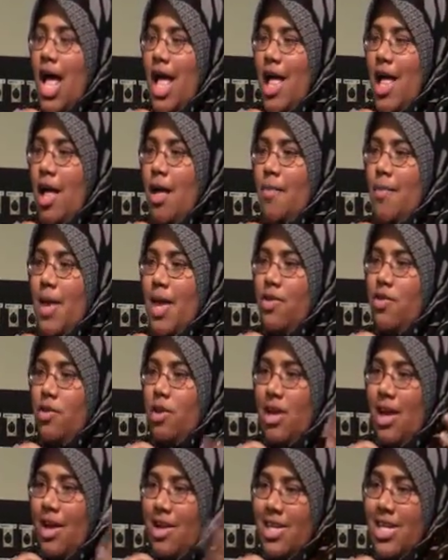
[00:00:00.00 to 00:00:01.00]
um, and so
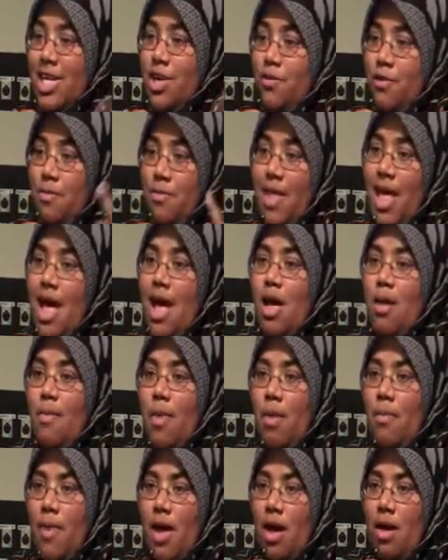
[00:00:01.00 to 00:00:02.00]
to get to hear from
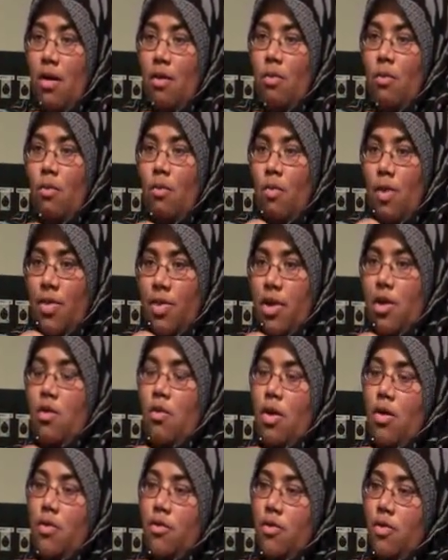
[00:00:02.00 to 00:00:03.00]
them about what they're
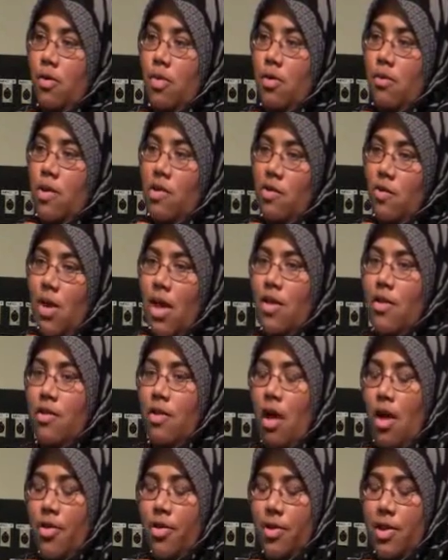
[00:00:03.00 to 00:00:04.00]
going through. And the reason why
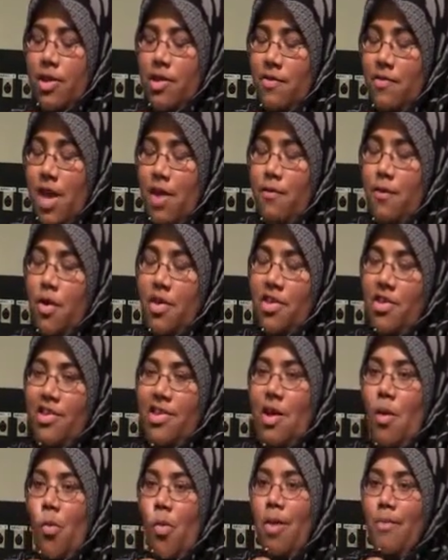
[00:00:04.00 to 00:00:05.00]
this also this event
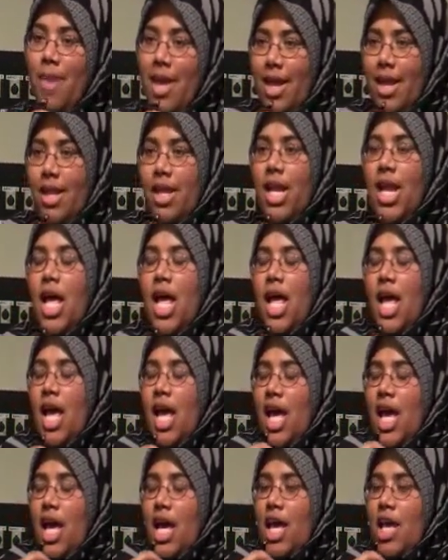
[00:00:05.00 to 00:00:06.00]
focuses on women
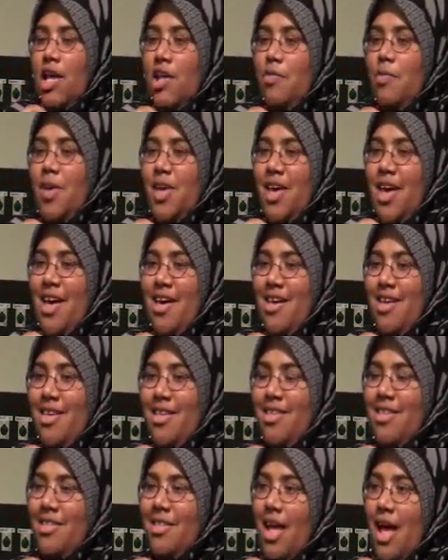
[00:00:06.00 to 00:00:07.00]
is
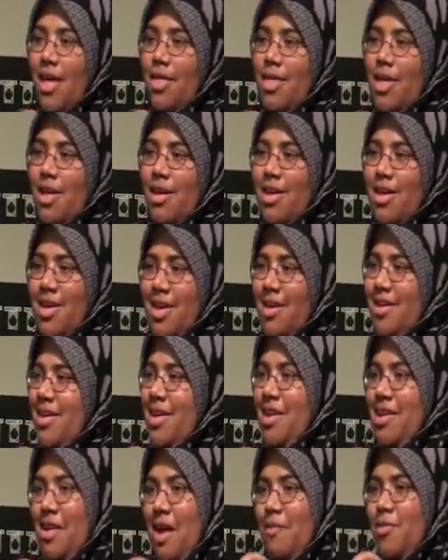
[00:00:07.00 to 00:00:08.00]
because I think,
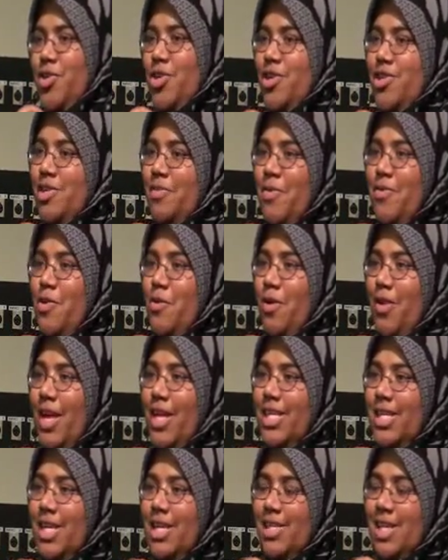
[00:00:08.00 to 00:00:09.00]
and I'm sure some of you
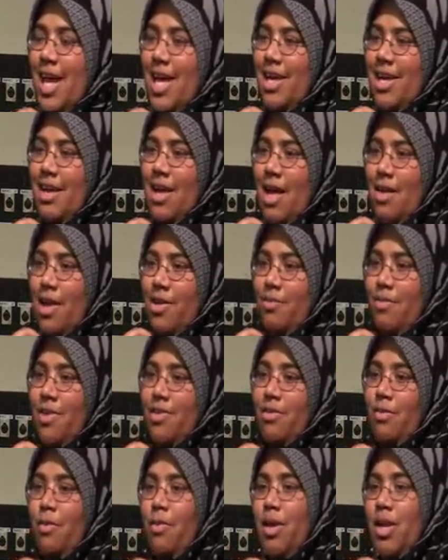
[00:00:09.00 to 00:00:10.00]
relate to this, as
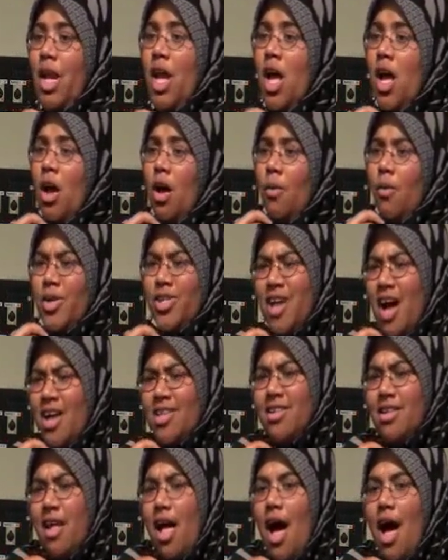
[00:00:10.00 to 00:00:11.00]
Muslim women, we're
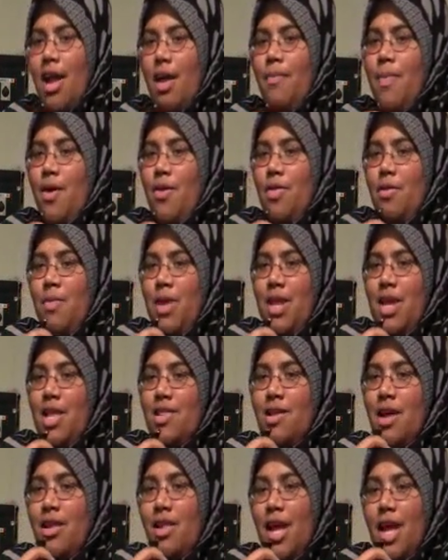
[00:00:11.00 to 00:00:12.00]
taught a lot about in the media.
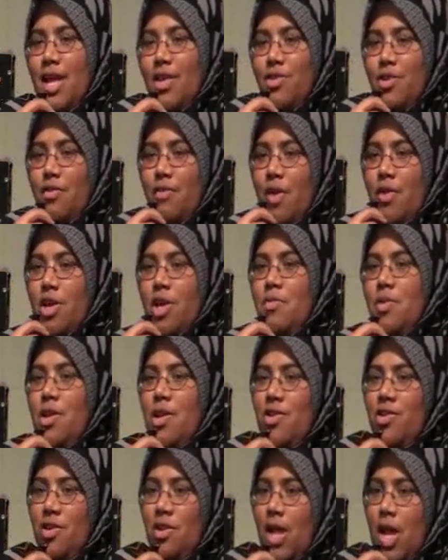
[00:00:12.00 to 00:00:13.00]
It's unlike sort of other
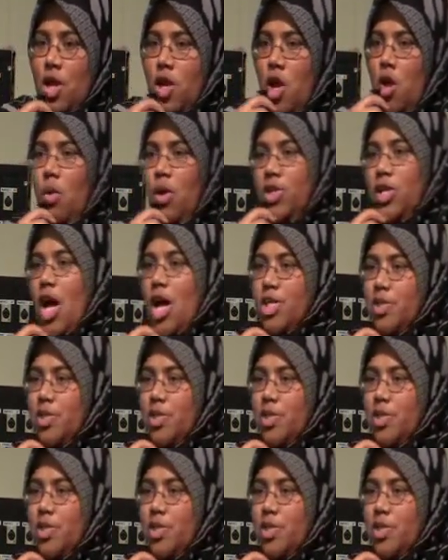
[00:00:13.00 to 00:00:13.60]
communities that are like, no one